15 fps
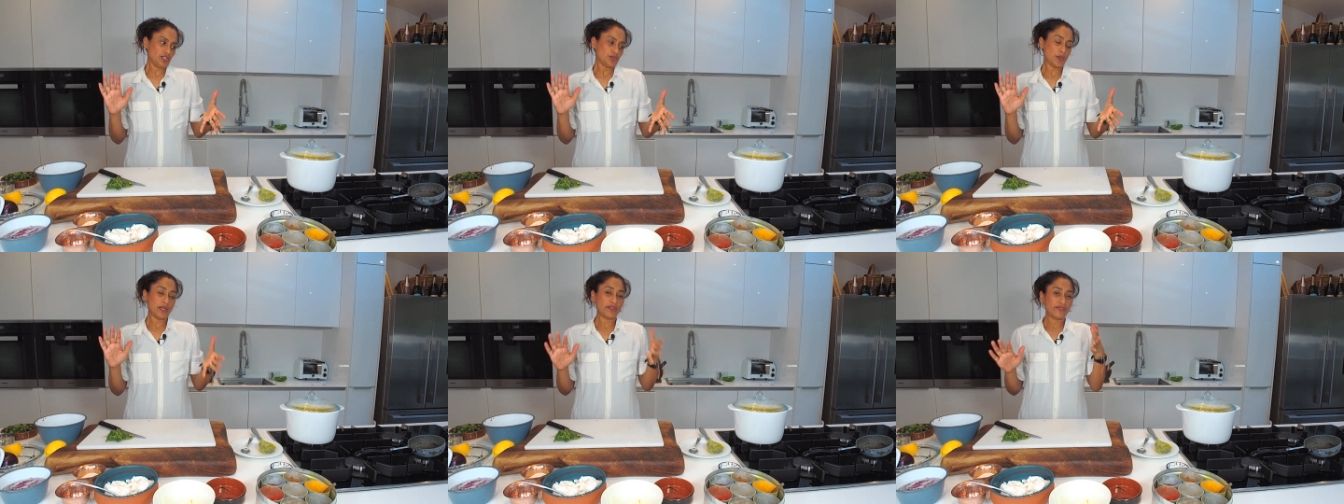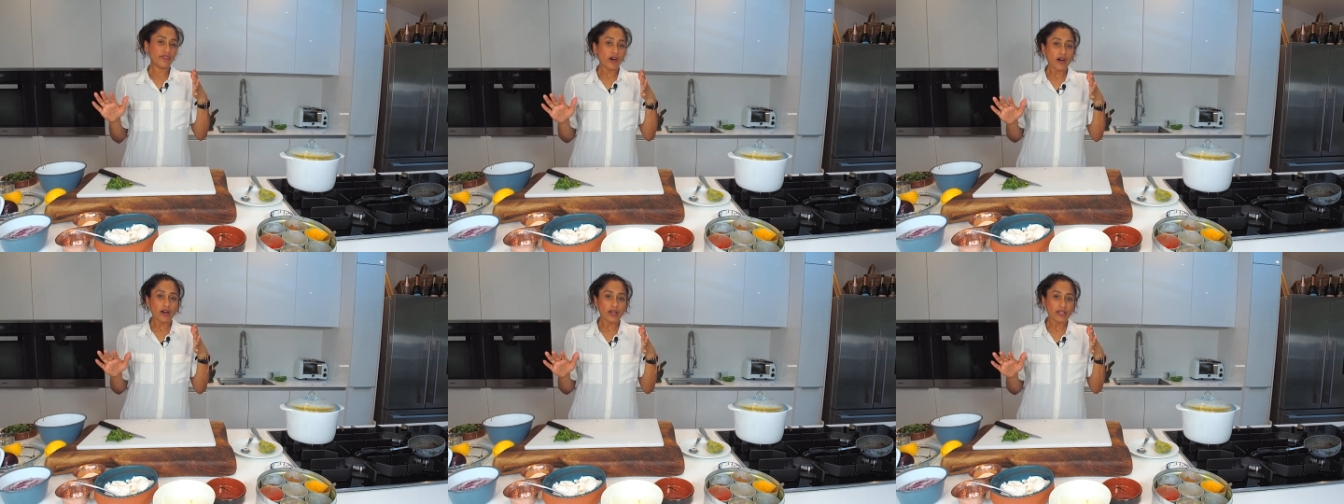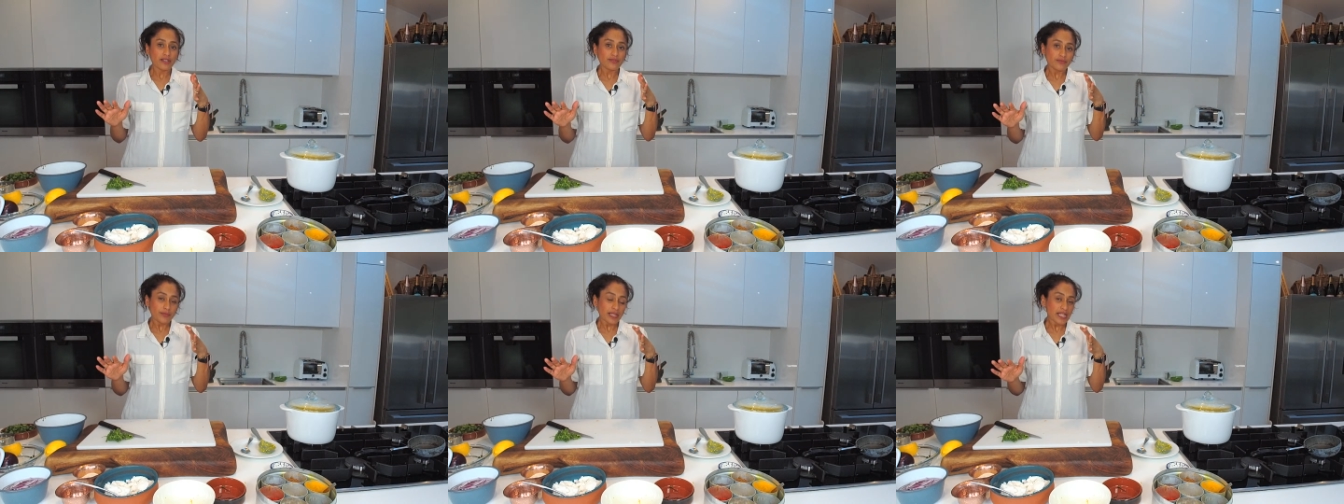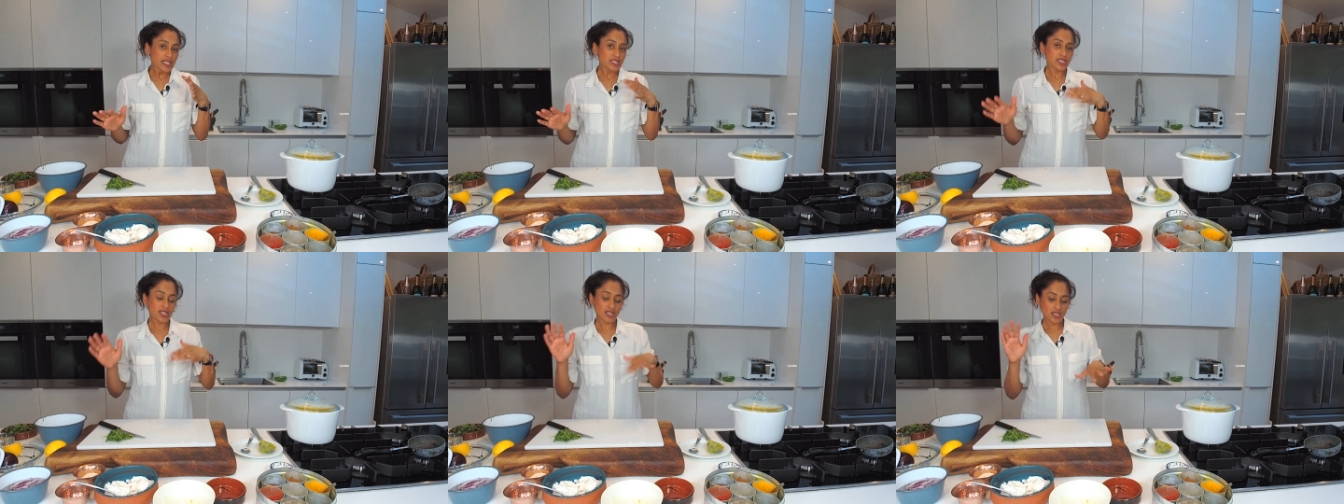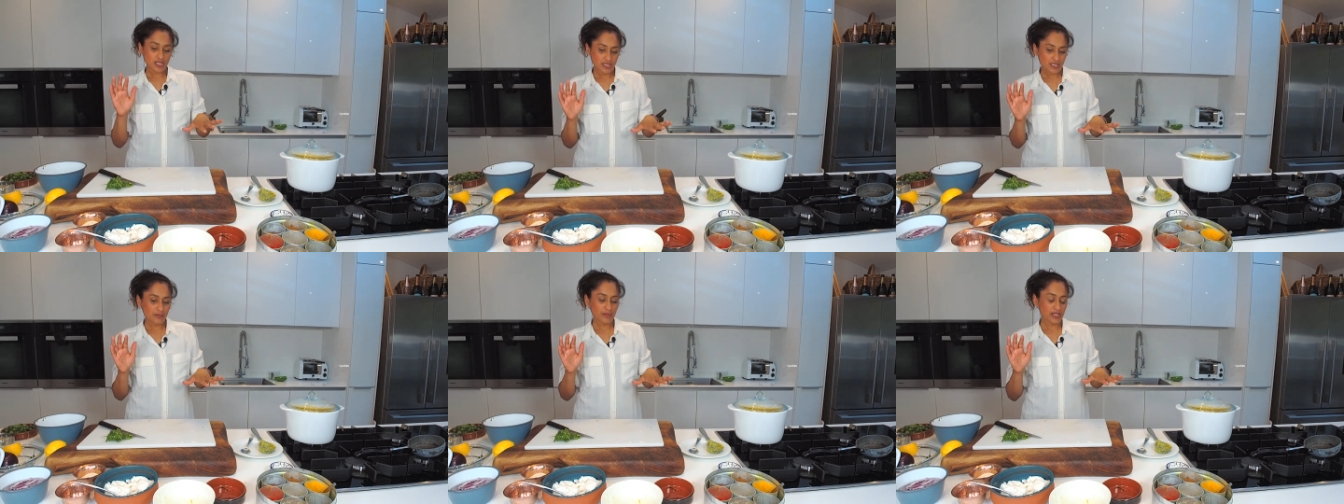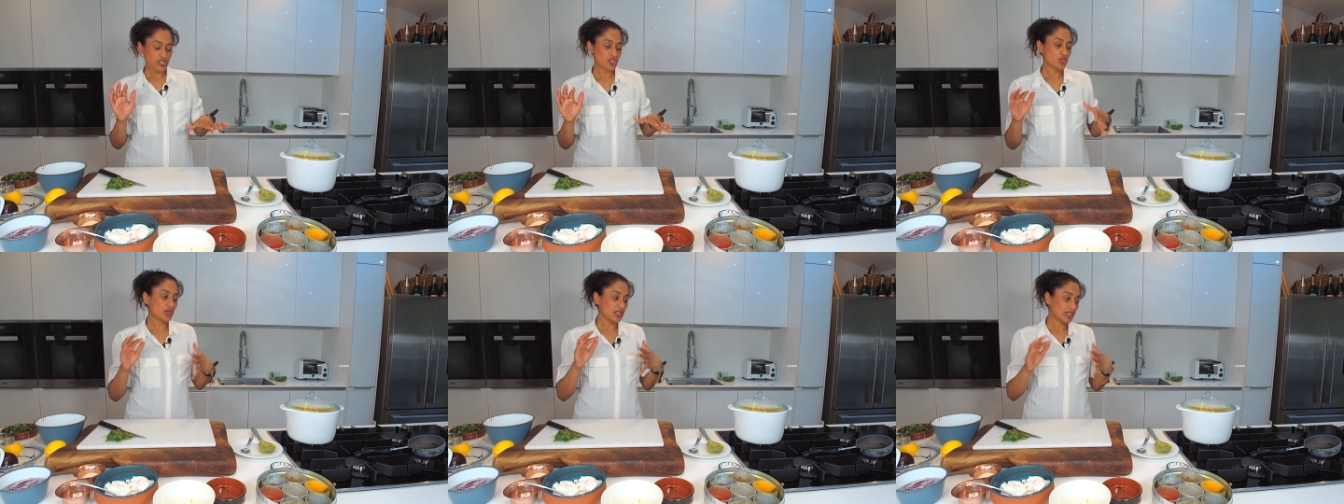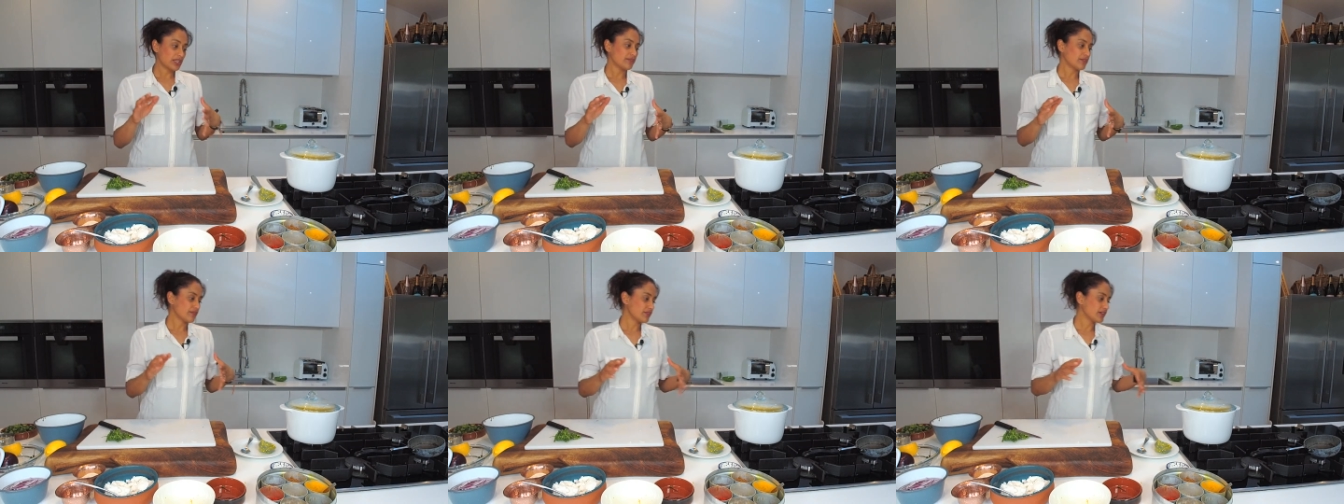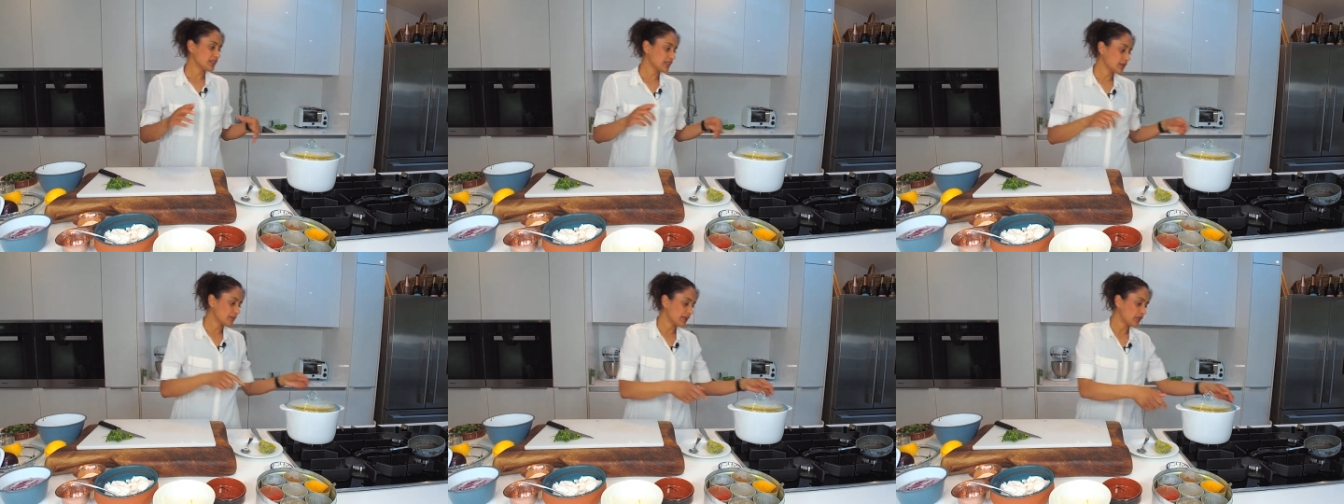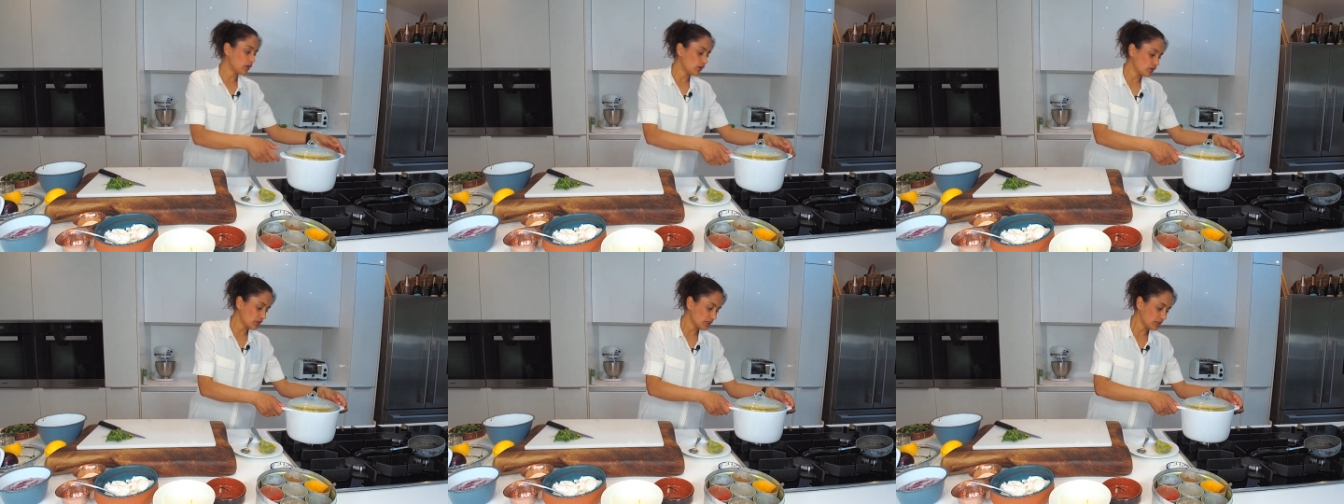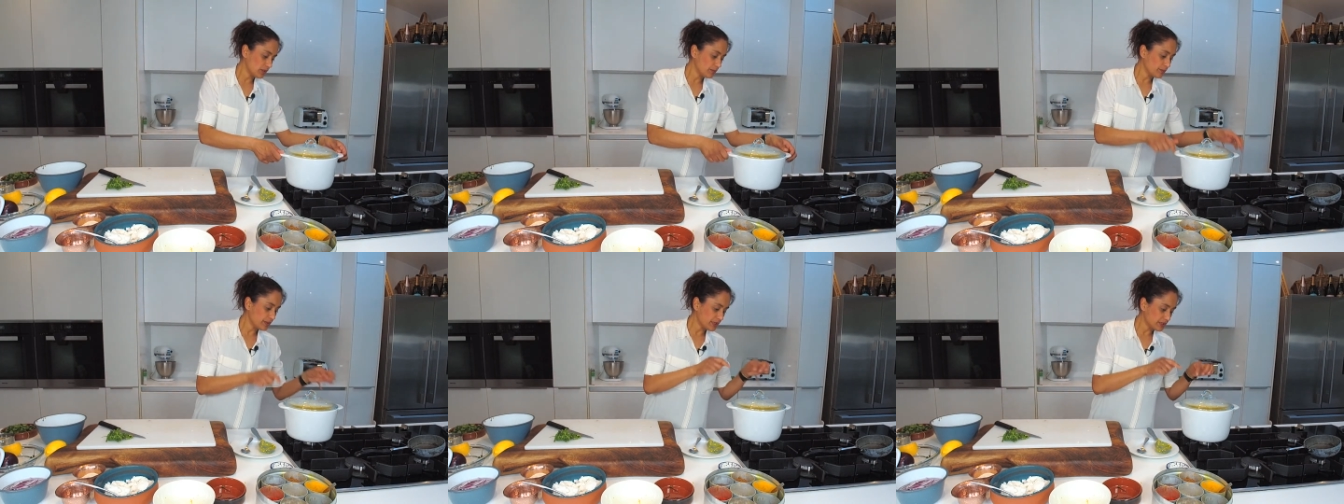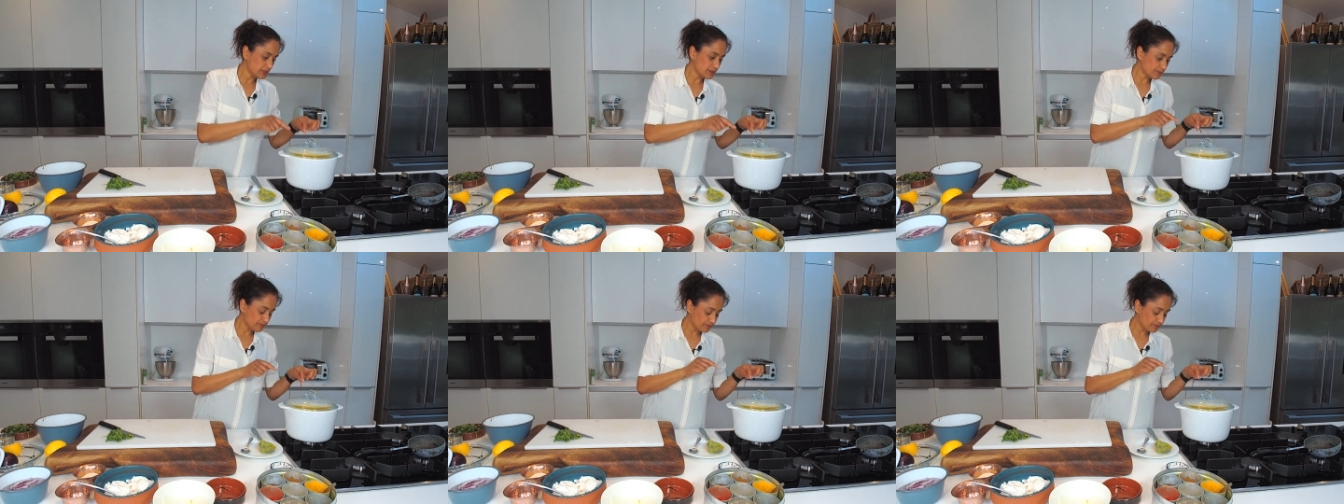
25 minutes, 30 minutes. You can leave it for a little bit longer, but